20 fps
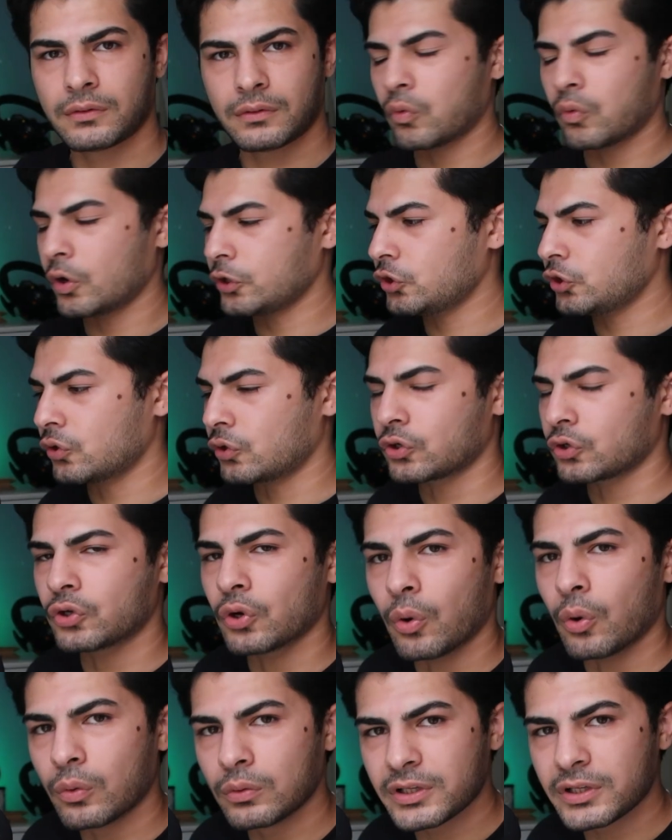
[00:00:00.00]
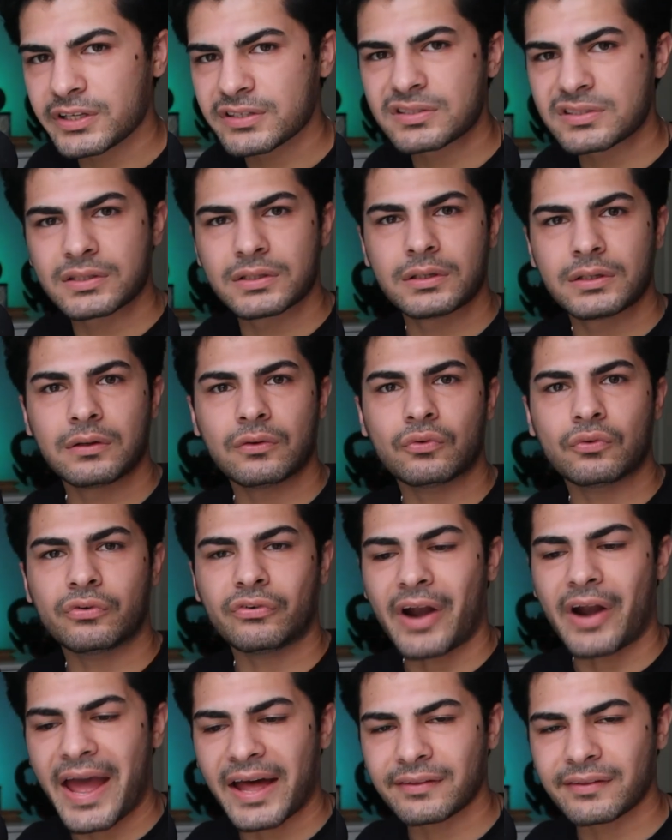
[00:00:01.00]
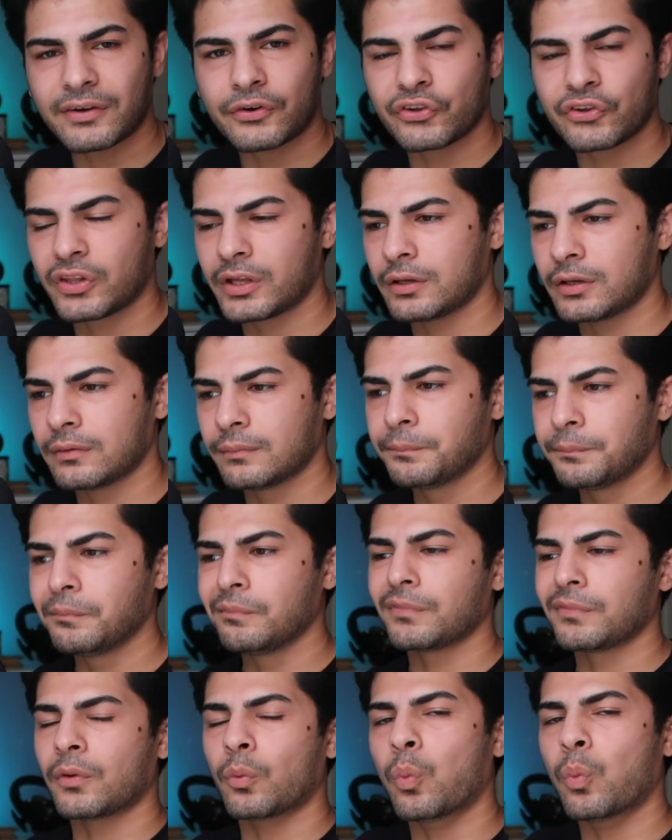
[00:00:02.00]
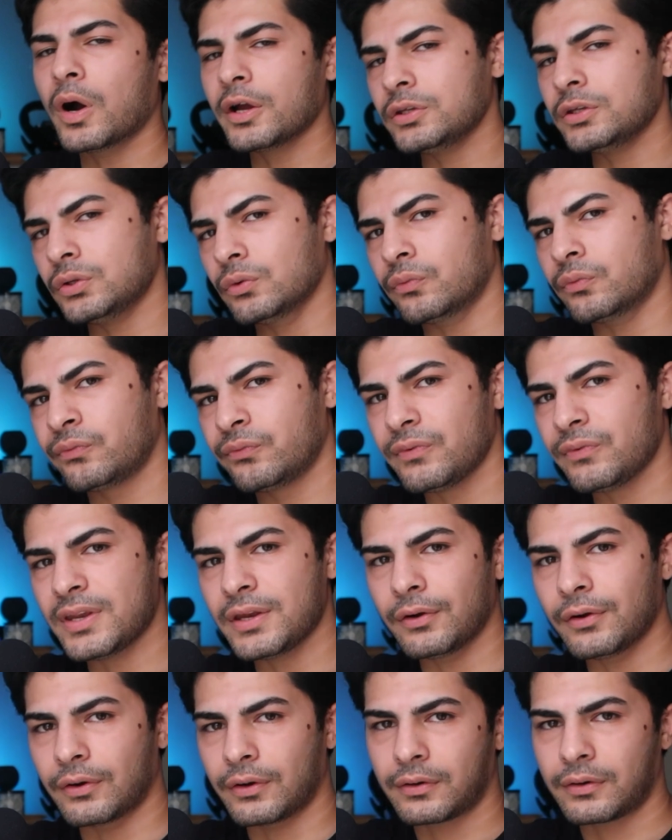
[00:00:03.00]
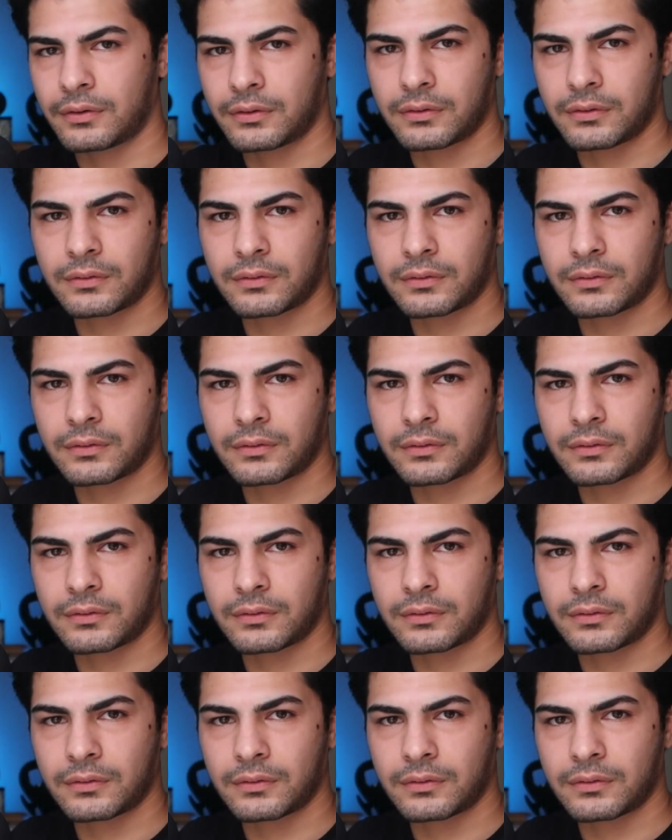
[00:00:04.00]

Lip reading: what your goal is, rather than what you fear.